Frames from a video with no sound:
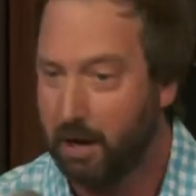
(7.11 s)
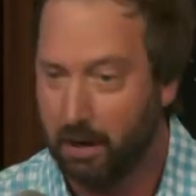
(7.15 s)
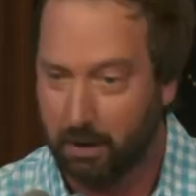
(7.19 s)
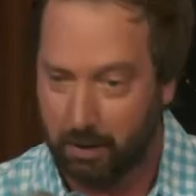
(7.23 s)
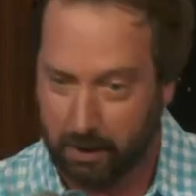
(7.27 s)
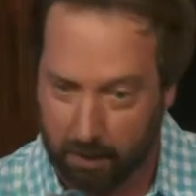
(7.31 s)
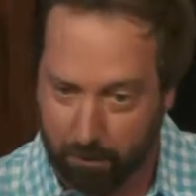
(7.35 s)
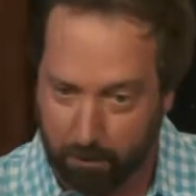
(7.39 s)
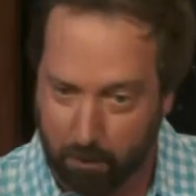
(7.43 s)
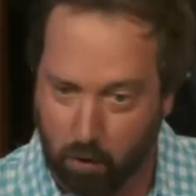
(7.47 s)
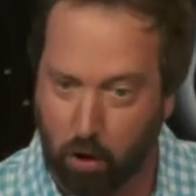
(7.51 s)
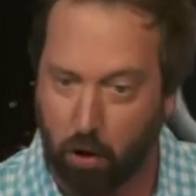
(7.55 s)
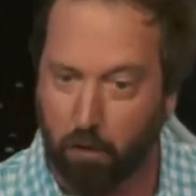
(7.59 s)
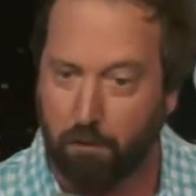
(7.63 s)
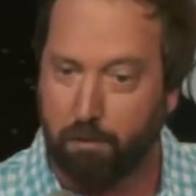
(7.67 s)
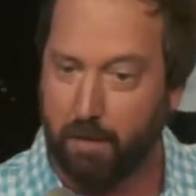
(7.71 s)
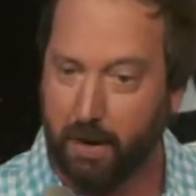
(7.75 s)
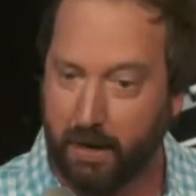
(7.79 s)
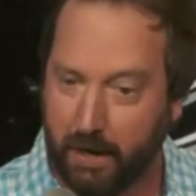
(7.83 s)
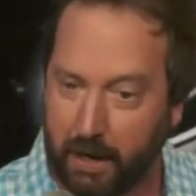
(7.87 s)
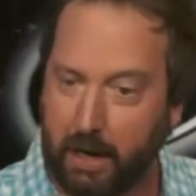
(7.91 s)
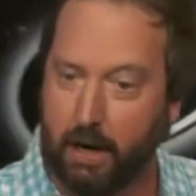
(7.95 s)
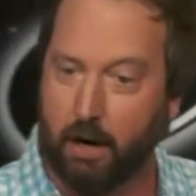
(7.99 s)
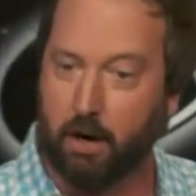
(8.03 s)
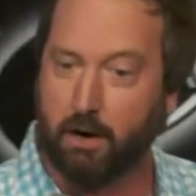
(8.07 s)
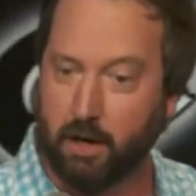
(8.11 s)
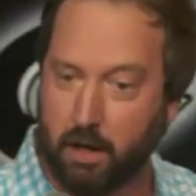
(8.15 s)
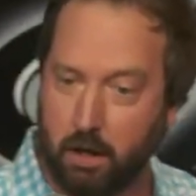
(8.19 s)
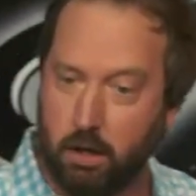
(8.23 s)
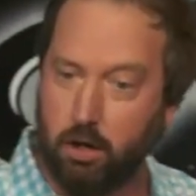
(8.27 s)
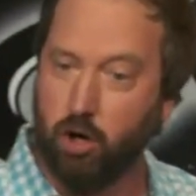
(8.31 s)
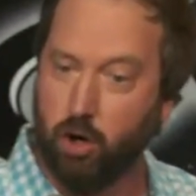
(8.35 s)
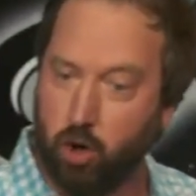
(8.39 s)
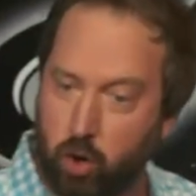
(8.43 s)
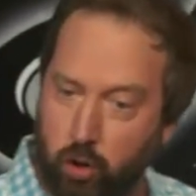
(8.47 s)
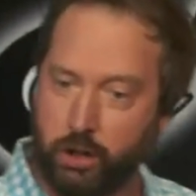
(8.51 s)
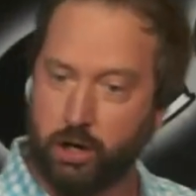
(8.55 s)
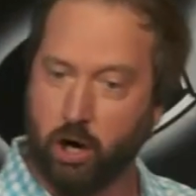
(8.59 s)
They moved me here to
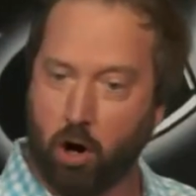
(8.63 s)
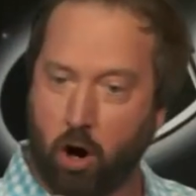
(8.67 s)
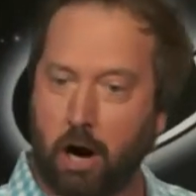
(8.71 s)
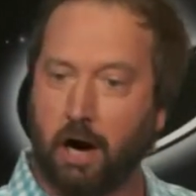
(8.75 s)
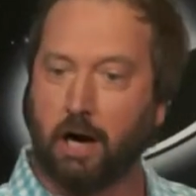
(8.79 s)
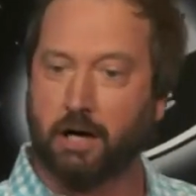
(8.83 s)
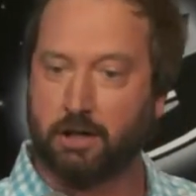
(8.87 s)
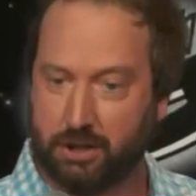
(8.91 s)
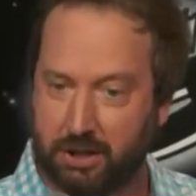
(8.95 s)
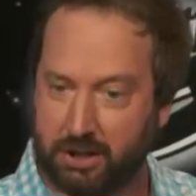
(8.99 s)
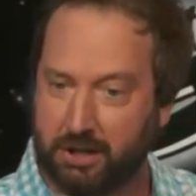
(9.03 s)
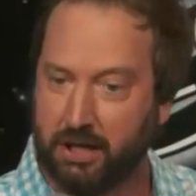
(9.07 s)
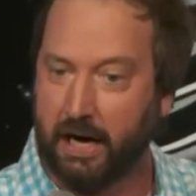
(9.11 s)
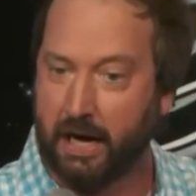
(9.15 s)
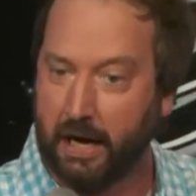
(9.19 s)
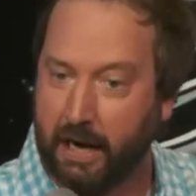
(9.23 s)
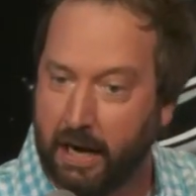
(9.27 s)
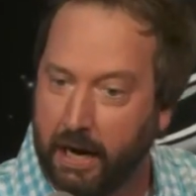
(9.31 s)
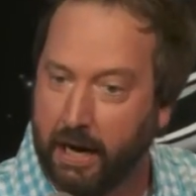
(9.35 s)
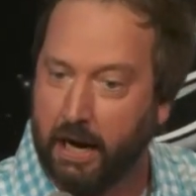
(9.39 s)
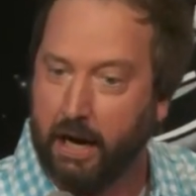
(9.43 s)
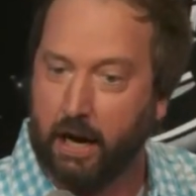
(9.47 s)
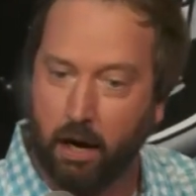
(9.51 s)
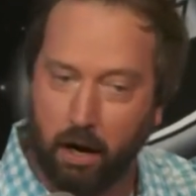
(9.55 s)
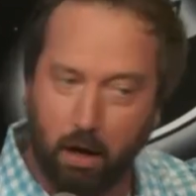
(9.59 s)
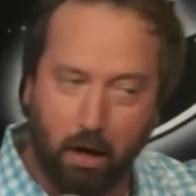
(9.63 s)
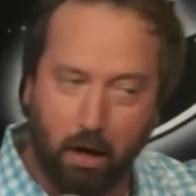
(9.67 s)
New York City.